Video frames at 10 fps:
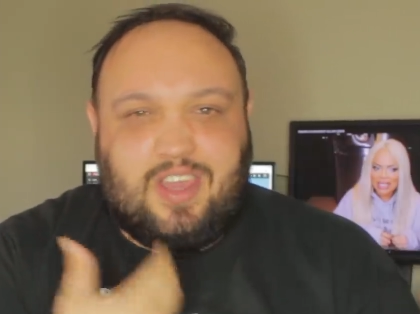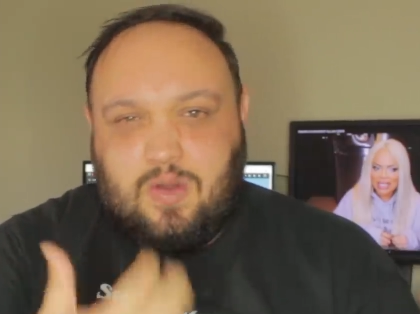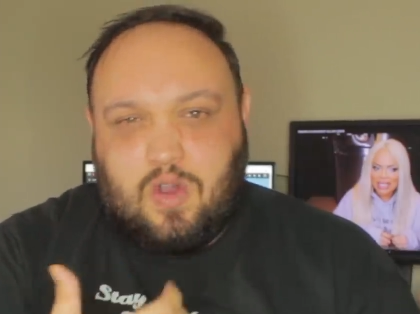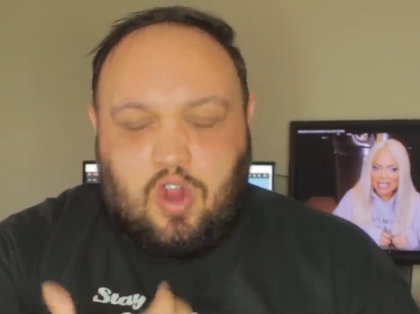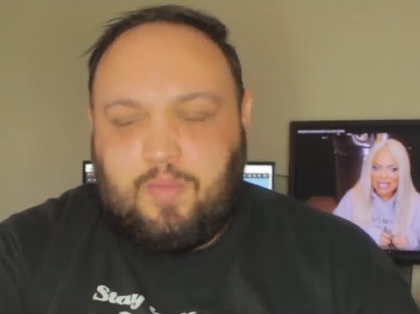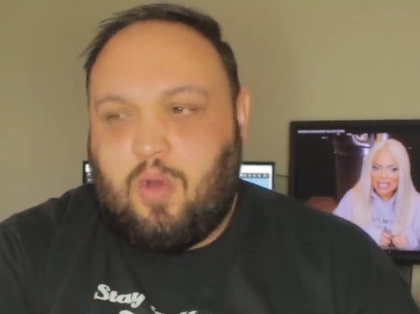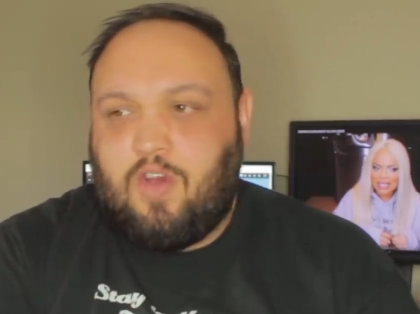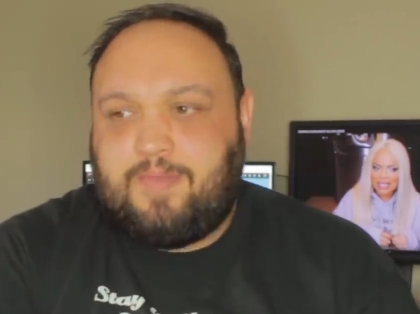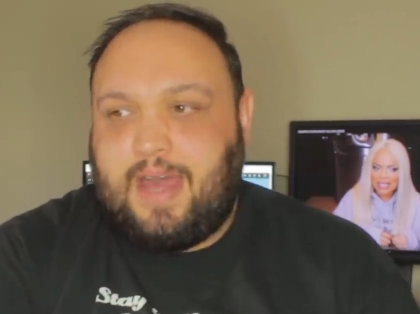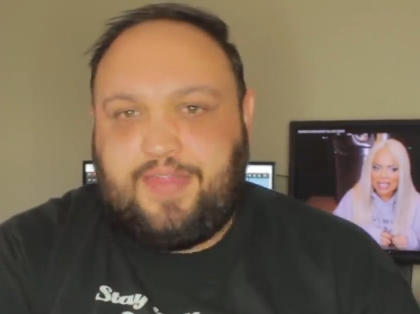Speaker 1: you heard more
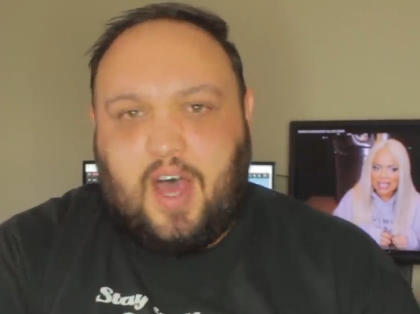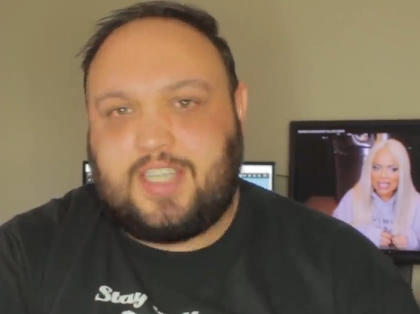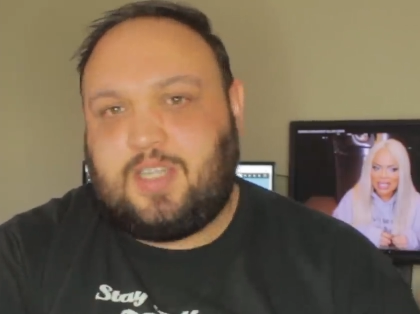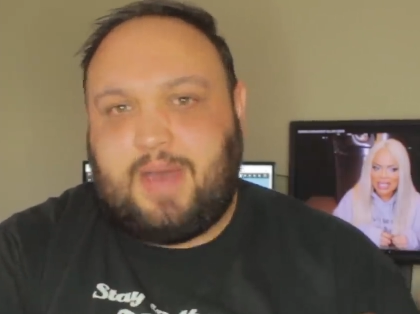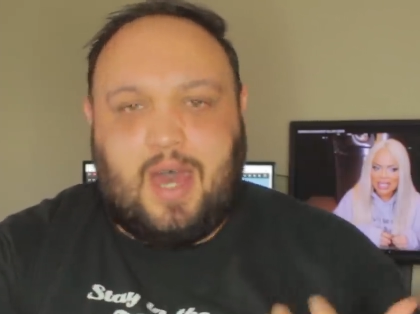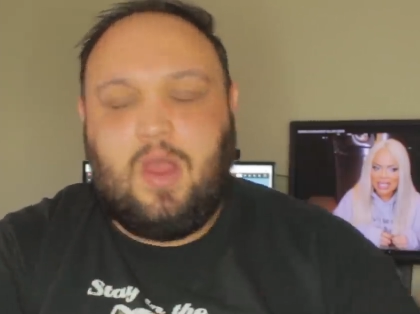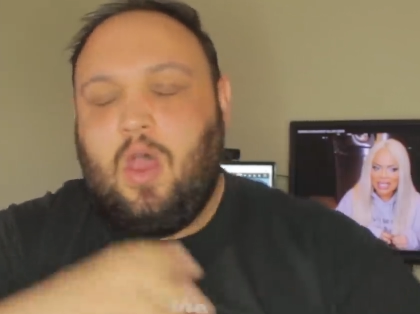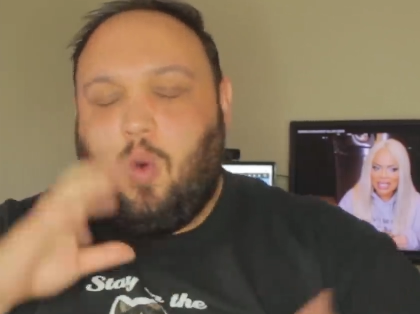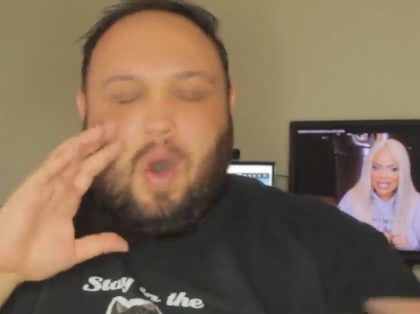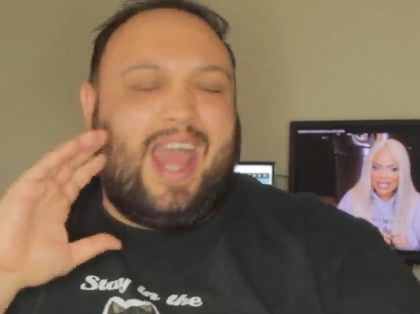of my thoughts about
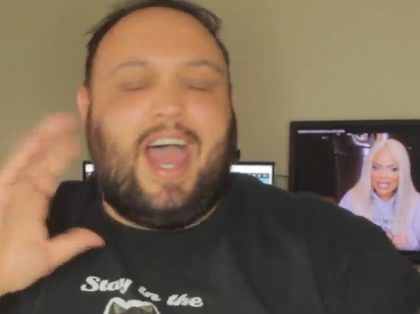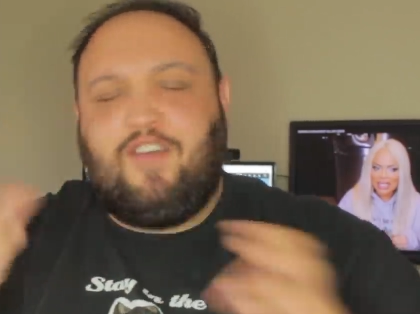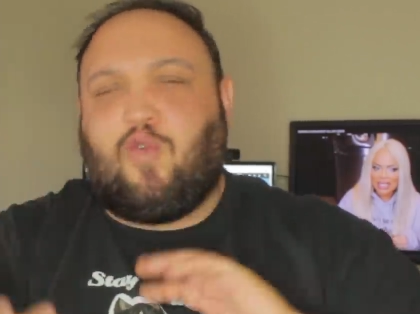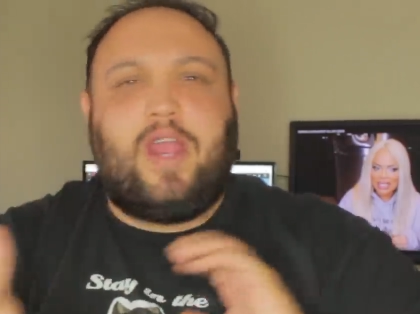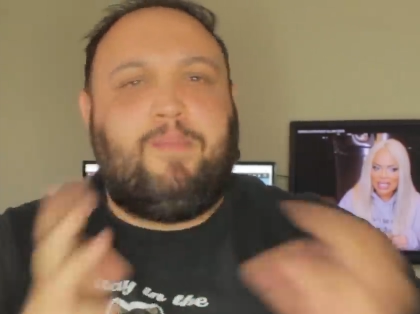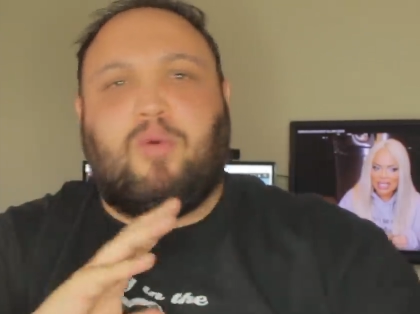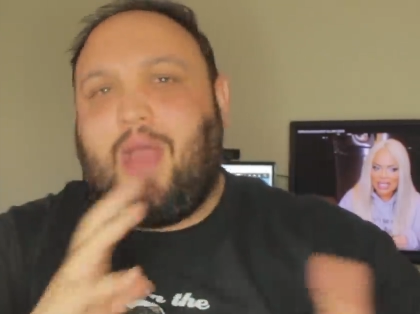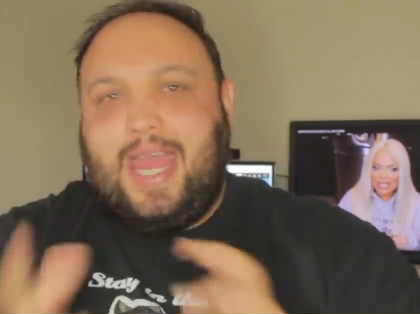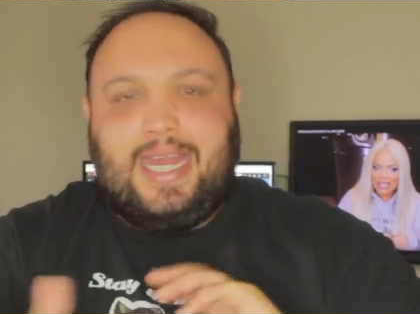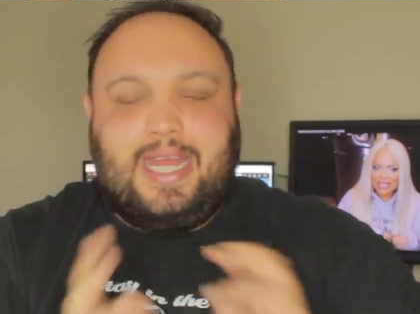why I've
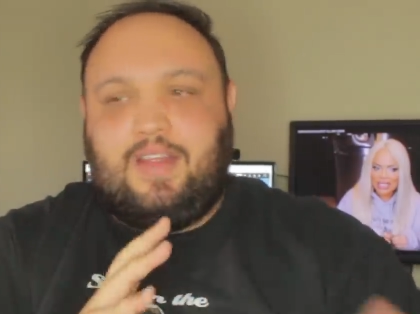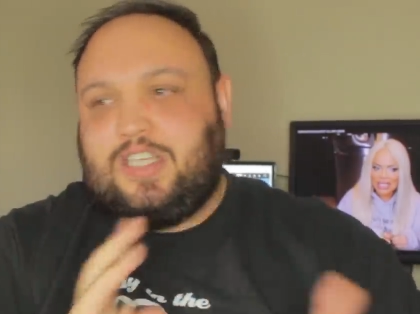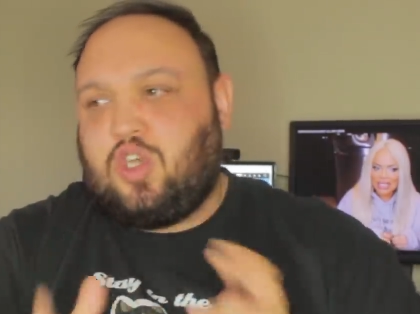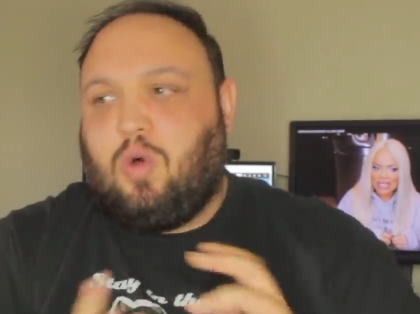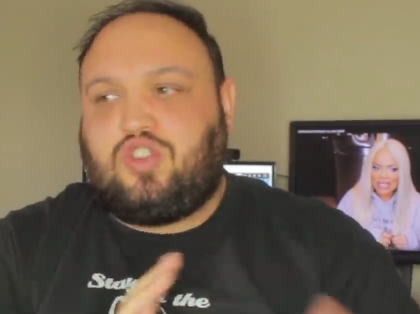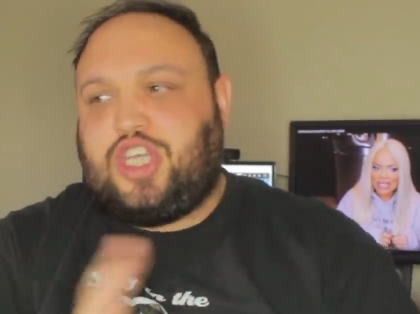rebranded this whole